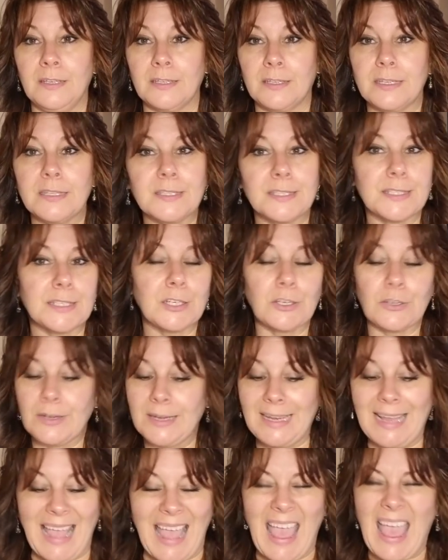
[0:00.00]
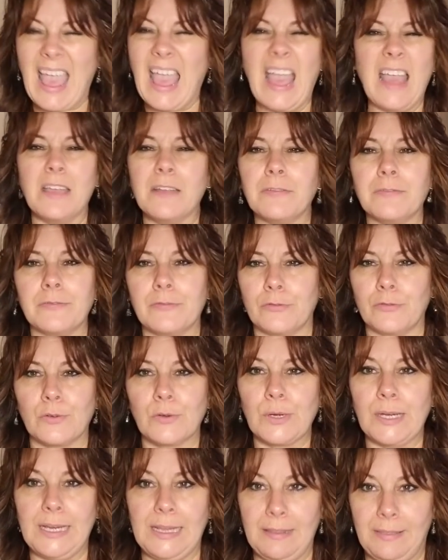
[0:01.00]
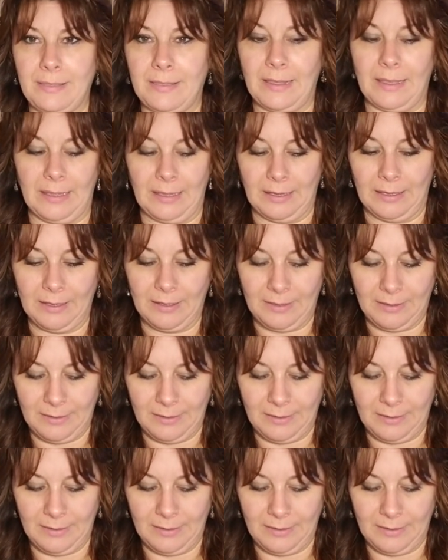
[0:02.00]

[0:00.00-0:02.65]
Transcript: considering everything